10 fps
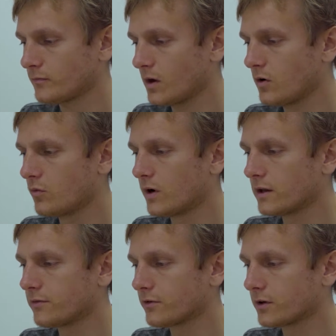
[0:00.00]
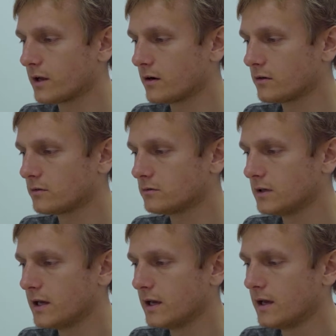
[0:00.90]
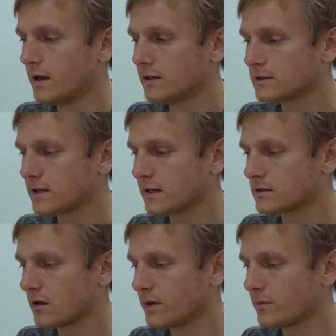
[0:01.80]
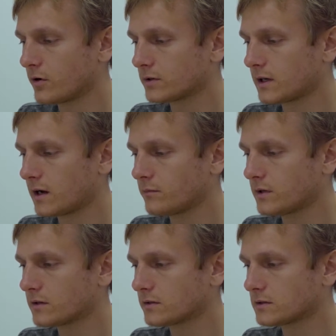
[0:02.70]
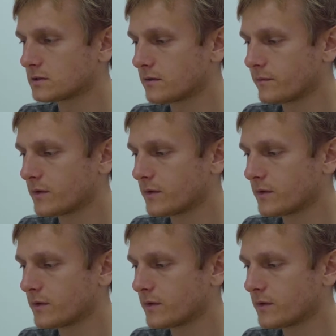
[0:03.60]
a Y for yellow. And this takes a bit more time because,